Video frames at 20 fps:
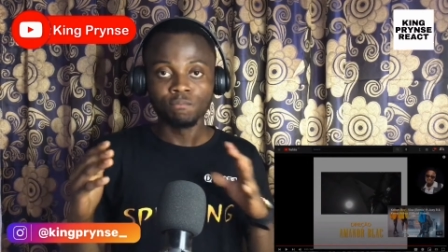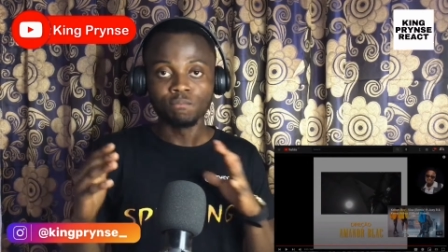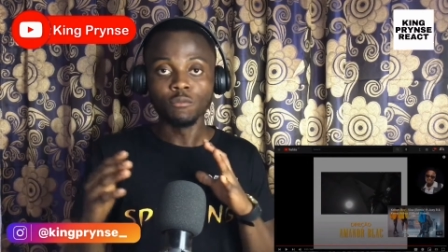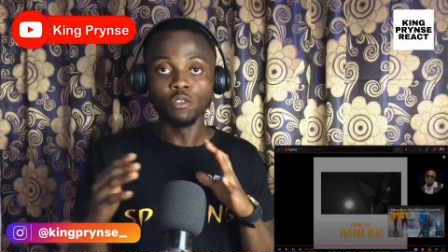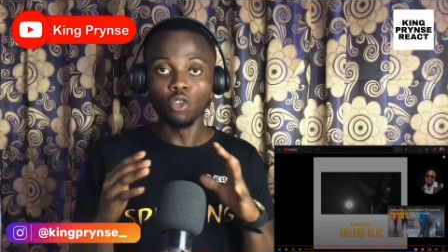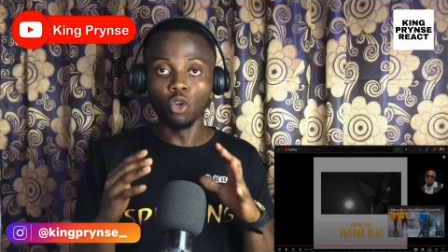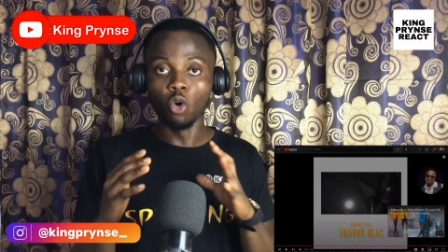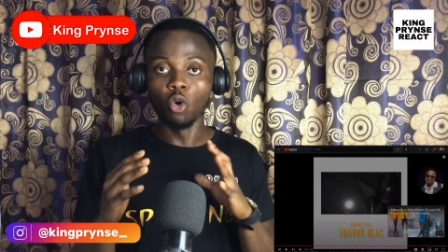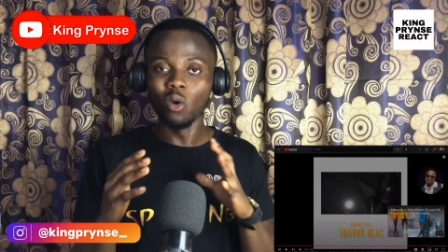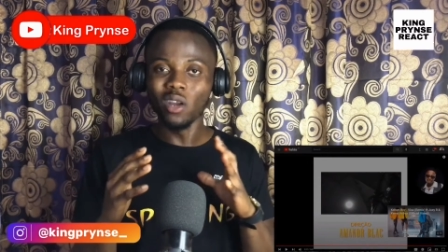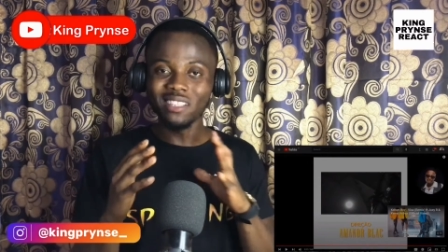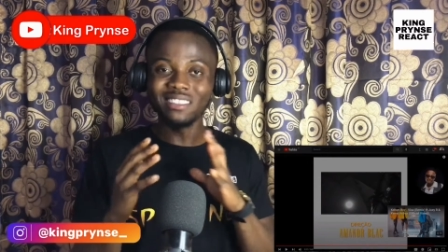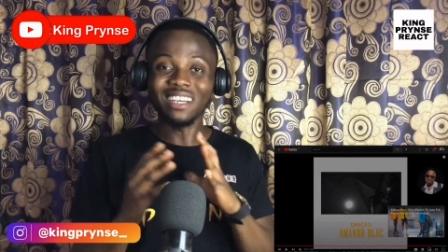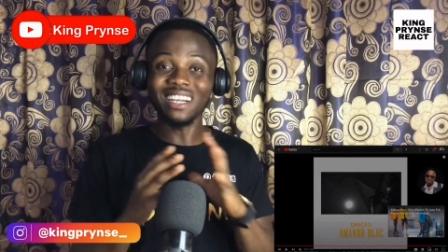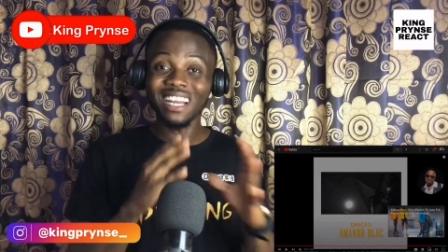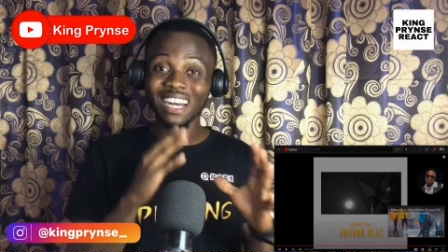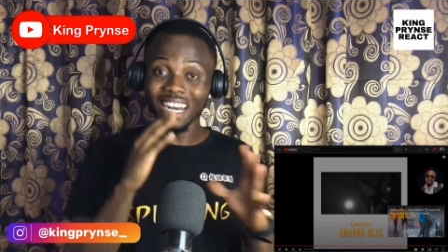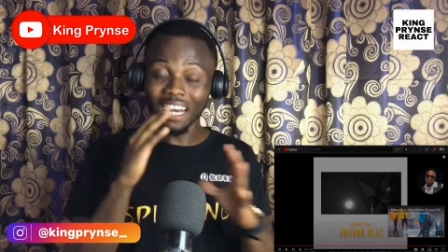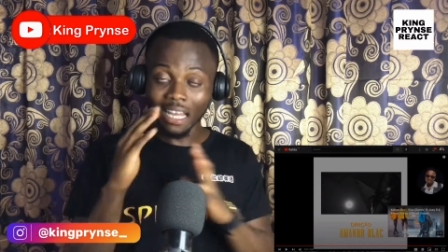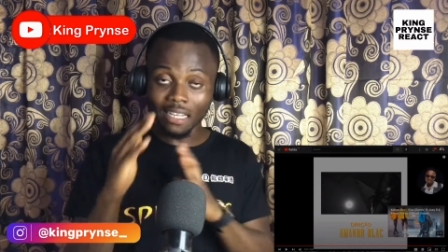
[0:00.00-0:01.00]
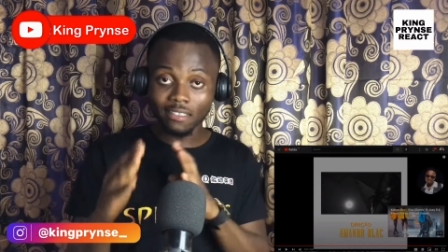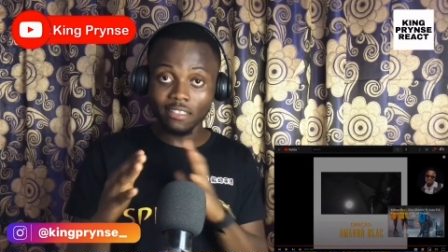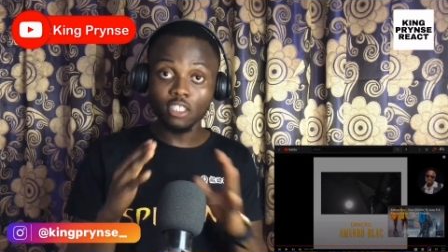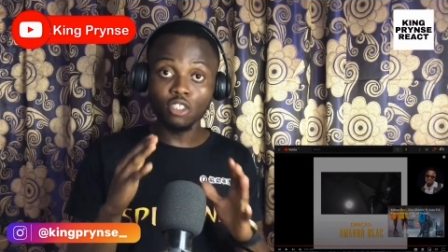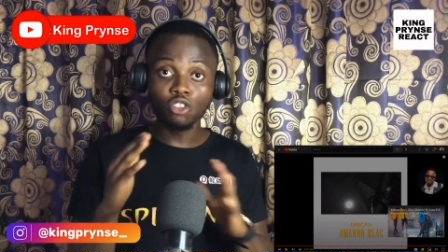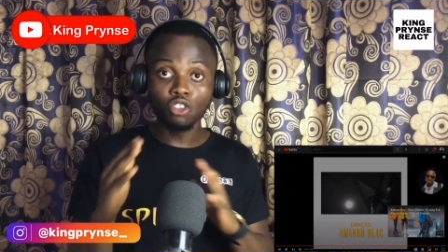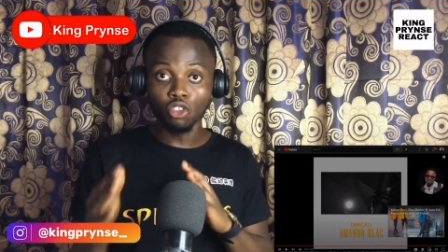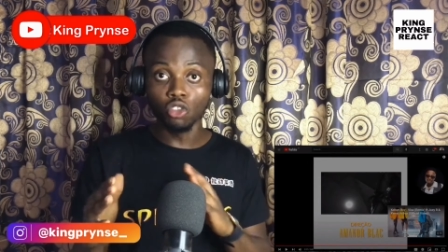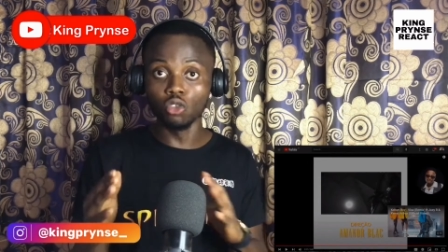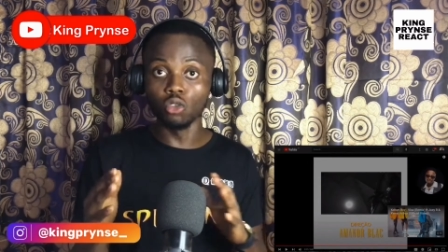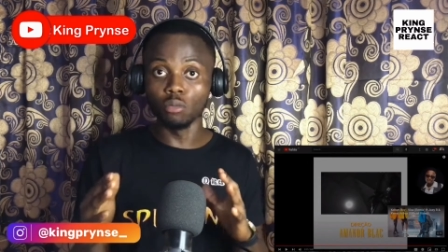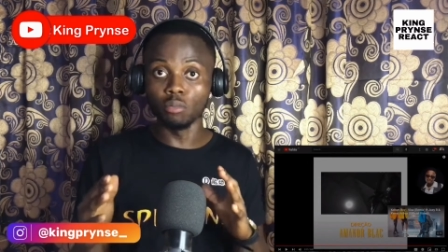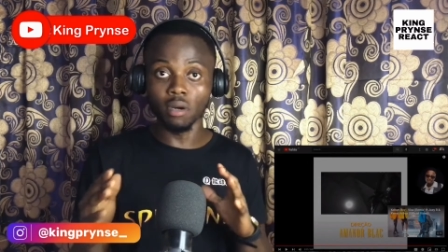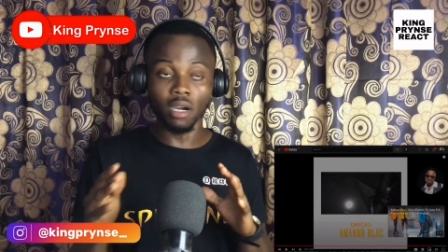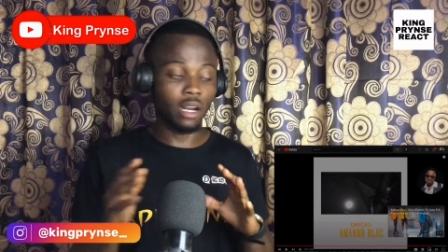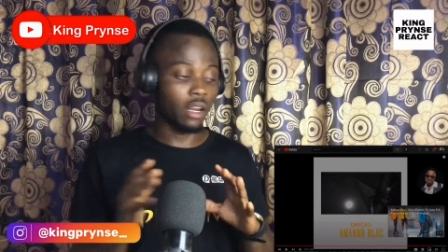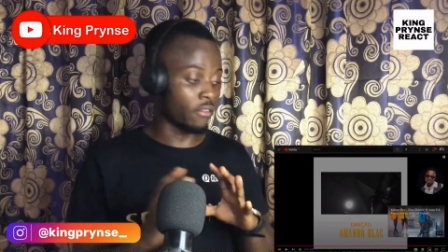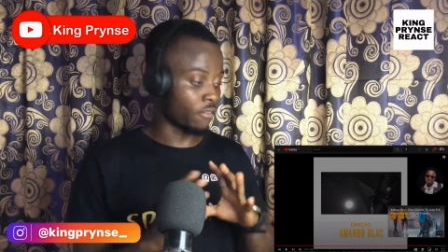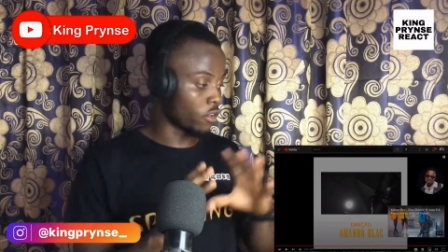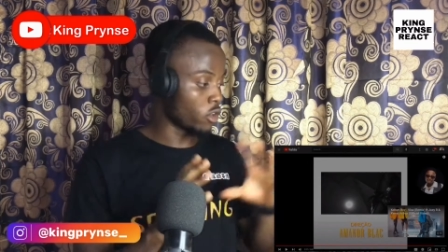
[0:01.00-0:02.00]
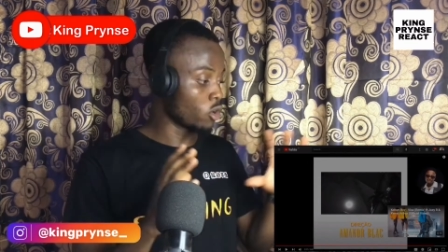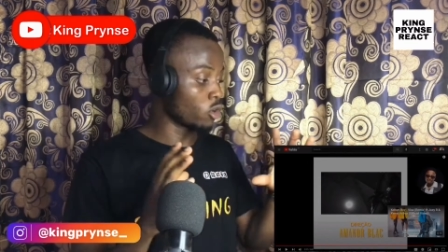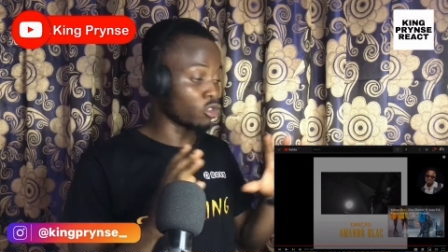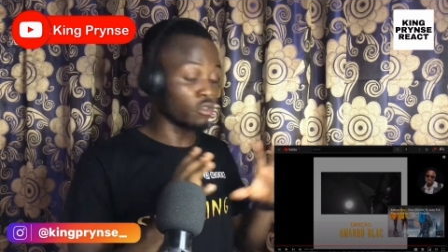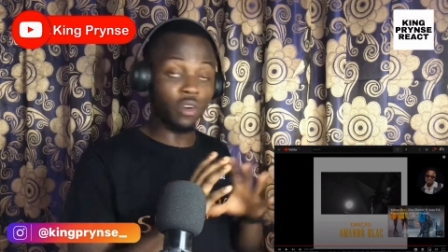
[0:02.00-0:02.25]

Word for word: You know, it's a classic tune, but the video